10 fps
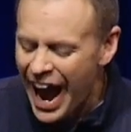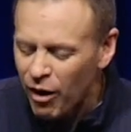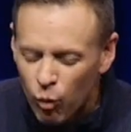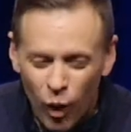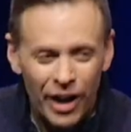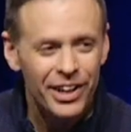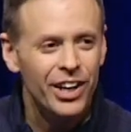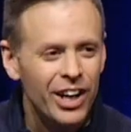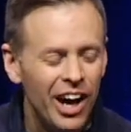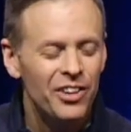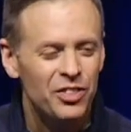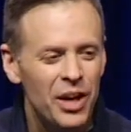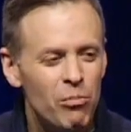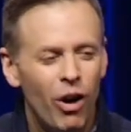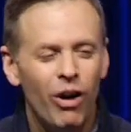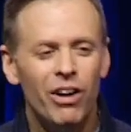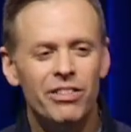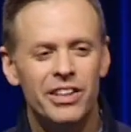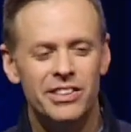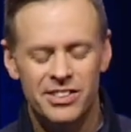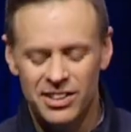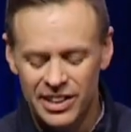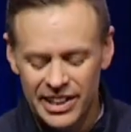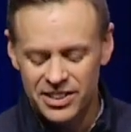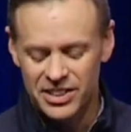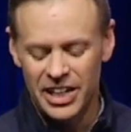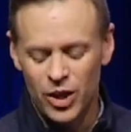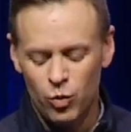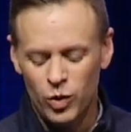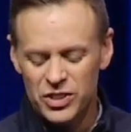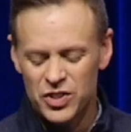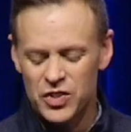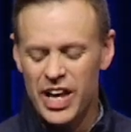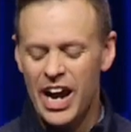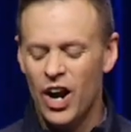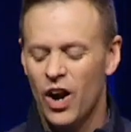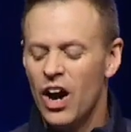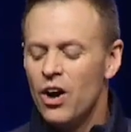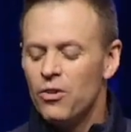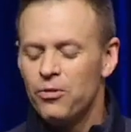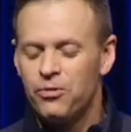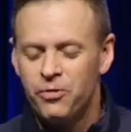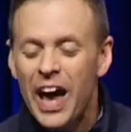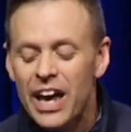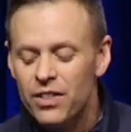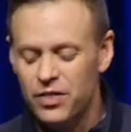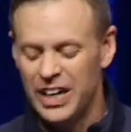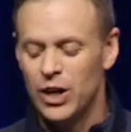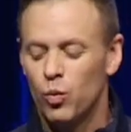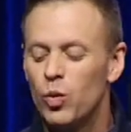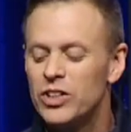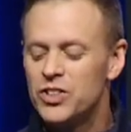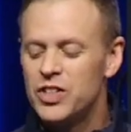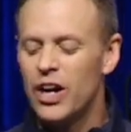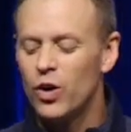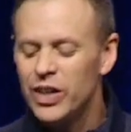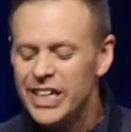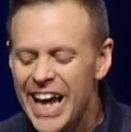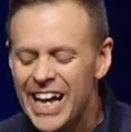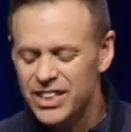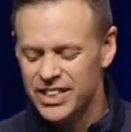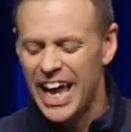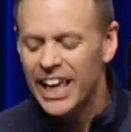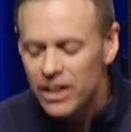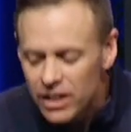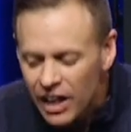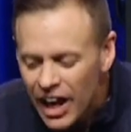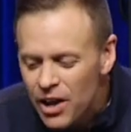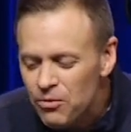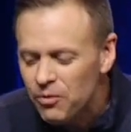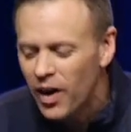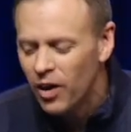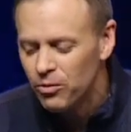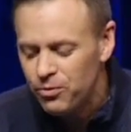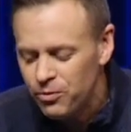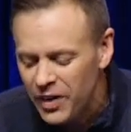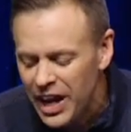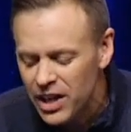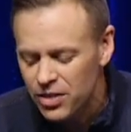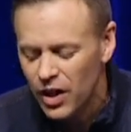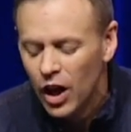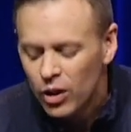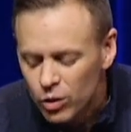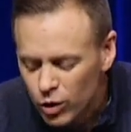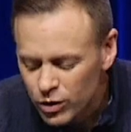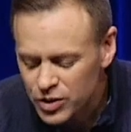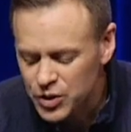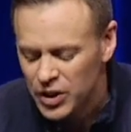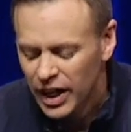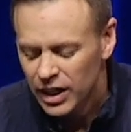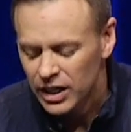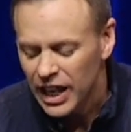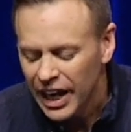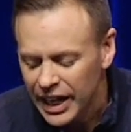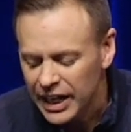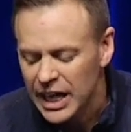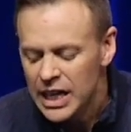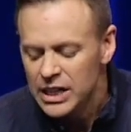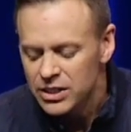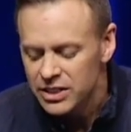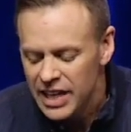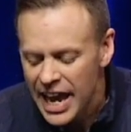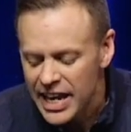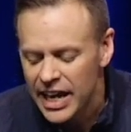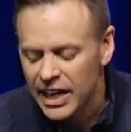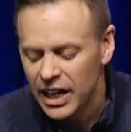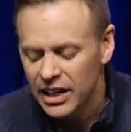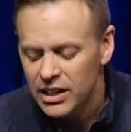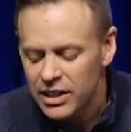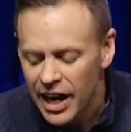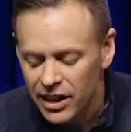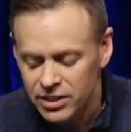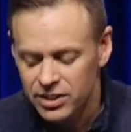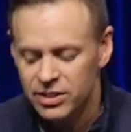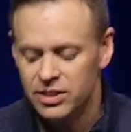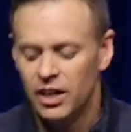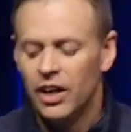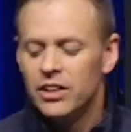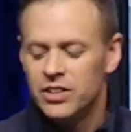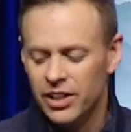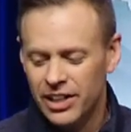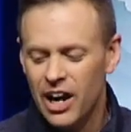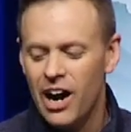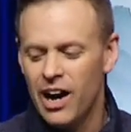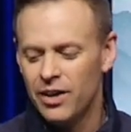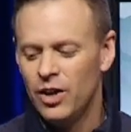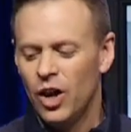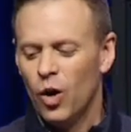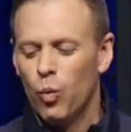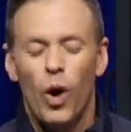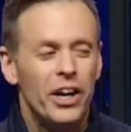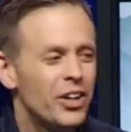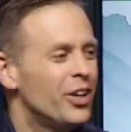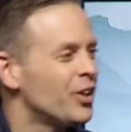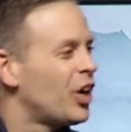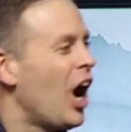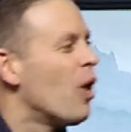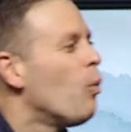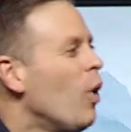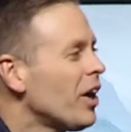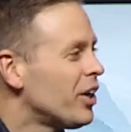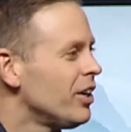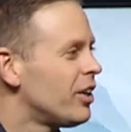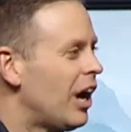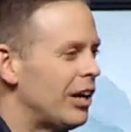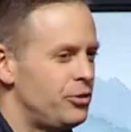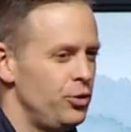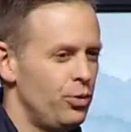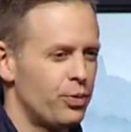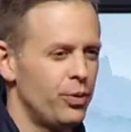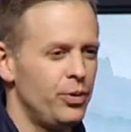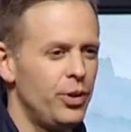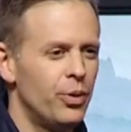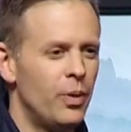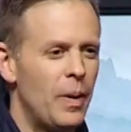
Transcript: What got them on this list? It was their faith. It was their yes. A life of faith looks like saying yes to God. What could God what could God do through you?